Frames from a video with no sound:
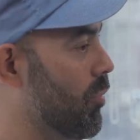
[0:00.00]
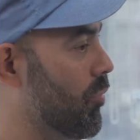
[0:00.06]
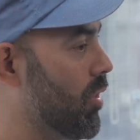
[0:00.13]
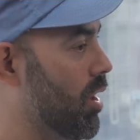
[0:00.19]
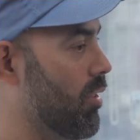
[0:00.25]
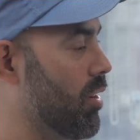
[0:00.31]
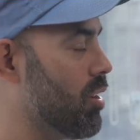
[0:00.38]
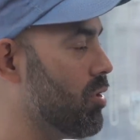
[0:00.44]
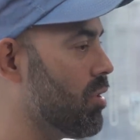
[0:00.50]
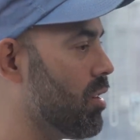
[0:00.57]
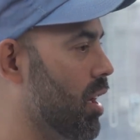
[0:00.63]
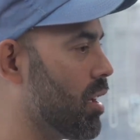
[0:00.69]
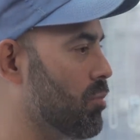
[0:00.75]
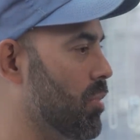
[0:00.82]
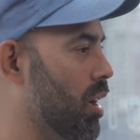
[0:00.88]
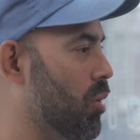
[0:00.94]
And then you're like,
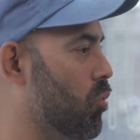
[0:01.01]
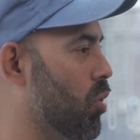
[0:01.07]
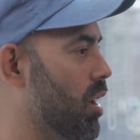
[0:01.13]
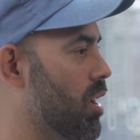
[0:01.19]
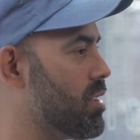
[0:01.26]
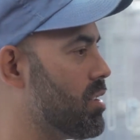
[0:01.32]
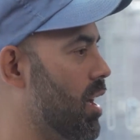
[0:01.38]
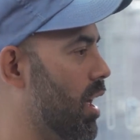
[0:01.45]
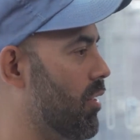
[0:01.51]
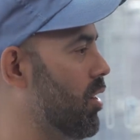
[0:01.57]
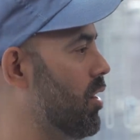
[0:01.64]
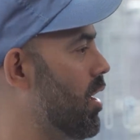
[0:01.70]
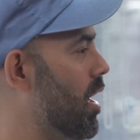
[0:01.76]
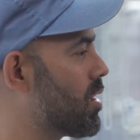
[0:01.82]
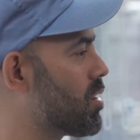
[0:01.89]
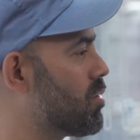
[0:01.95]
man, what is that? And the
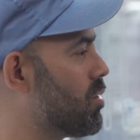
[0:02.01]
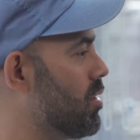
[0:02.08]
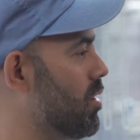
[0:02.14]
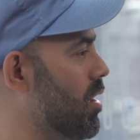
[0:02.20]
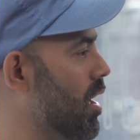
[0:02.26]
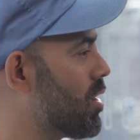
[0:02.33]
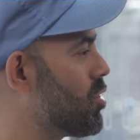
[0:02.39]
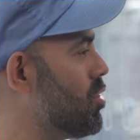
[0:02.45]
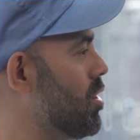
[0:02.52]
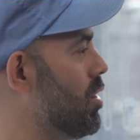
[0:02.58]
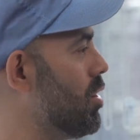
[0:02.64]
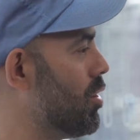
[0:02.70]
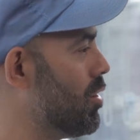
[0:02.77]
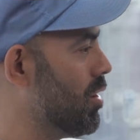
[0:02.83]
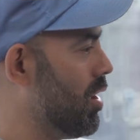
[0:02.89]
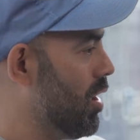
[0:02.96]
next the next
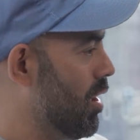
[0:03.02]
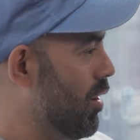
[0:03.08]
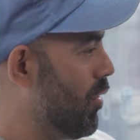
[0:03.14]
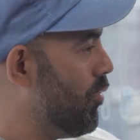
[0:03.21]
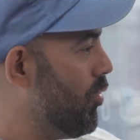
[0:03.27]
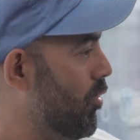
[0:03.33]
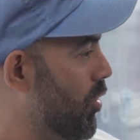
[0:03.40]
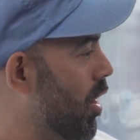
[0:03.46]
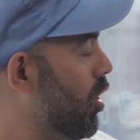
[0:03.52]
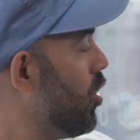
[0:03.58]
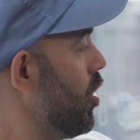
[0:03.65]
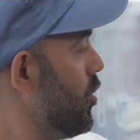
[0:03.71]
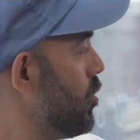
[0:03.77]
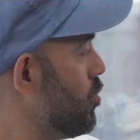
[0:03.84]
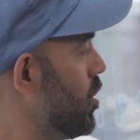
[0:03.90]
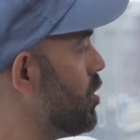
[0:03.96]
year, they're on
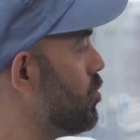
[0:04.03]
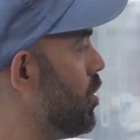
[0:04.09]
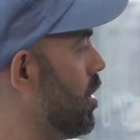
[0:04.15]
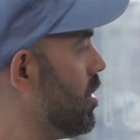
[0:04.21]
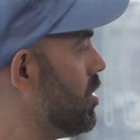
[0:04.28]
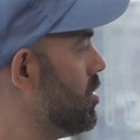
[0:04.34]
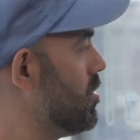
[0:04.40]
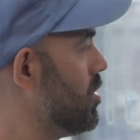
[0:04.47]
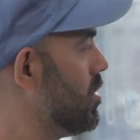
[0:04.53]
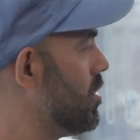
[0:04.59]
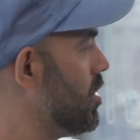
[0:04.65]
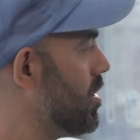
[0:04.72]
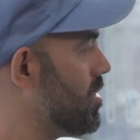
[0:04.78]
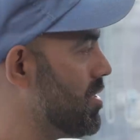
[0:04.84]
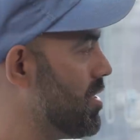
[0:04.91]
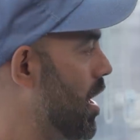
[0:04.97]
the runway.
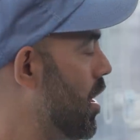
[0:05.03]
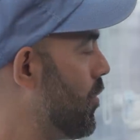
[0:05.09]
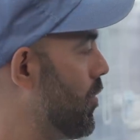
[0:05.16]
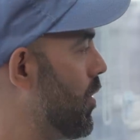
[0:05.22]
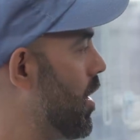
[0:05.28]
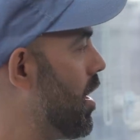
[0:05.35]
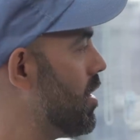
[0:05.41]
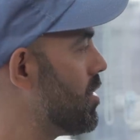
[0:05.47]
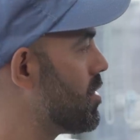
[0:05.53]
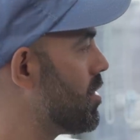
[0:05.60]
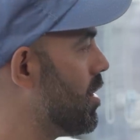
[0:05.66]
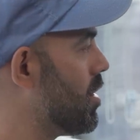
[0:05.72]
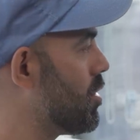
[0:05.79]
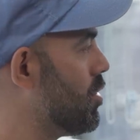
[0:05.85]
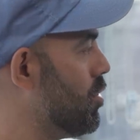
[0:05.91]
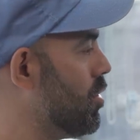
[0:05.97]
It's that fast.
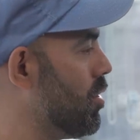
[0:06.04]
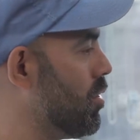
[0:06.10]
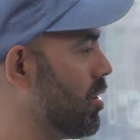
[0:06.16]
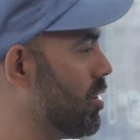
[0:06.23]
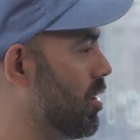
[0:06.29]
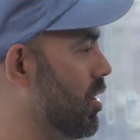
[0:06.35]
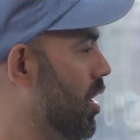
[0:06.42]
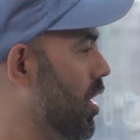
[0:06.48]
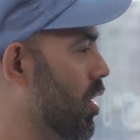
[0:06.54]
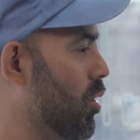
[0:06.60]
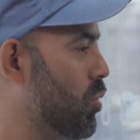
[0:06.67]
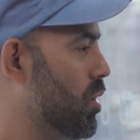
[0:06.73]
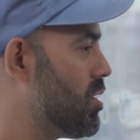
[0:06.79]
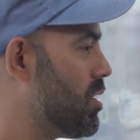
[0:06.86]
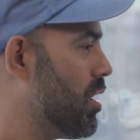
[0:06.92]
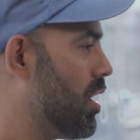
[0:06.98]
Like, you know, and we
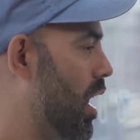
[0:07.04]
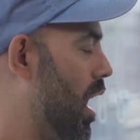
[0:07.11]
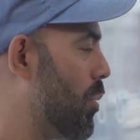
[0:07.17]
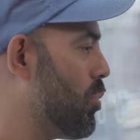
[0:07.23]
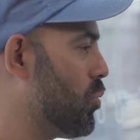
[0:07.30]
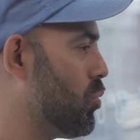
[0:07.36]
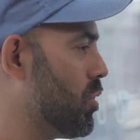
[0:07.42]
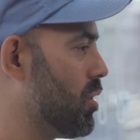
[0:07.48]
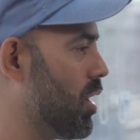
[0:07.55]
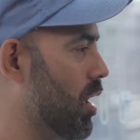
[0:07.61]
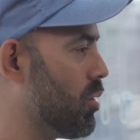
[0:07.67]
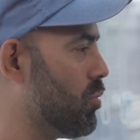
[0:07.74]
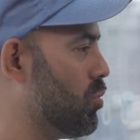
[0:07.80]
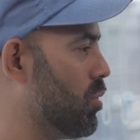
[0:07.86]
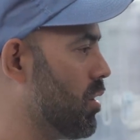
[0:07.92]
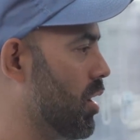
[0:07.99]
see it happen with
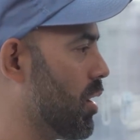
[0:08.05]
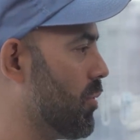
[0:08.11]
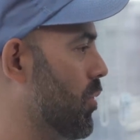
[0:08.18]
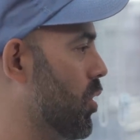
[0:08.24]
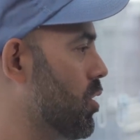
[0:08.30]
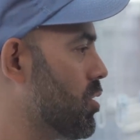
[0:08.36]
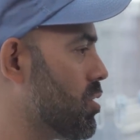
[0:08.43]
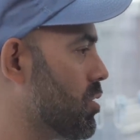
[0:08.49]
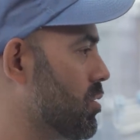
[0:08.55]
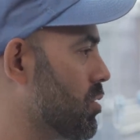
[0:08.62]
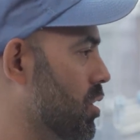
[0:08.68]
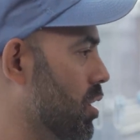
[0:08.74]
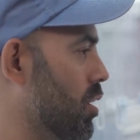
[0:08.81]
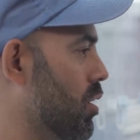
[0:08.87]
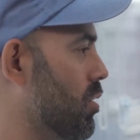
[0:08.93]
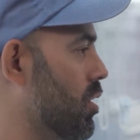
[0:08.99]
like with like Virgil, you
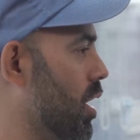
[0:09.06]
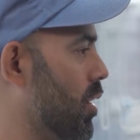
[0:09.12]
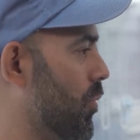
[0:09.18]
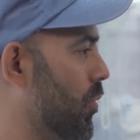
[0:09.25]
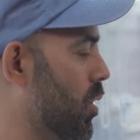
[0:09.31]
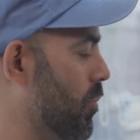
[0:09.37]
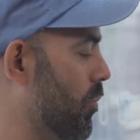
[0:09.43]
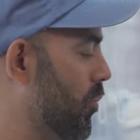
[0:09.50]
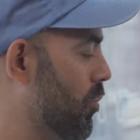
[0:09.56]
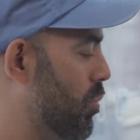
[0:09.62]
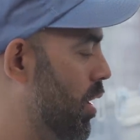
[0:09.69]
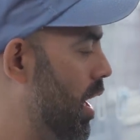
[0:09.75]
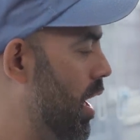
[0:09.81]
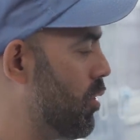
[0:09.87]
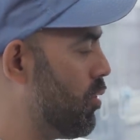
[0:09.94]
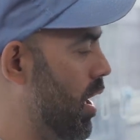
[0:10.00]
know, like from
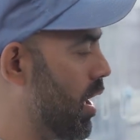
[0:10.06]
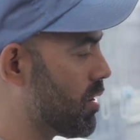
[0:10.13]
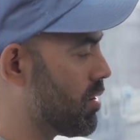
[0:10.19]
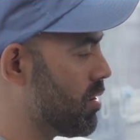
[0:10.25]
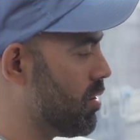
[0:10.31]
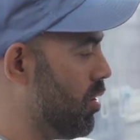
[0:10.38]
Pyrex to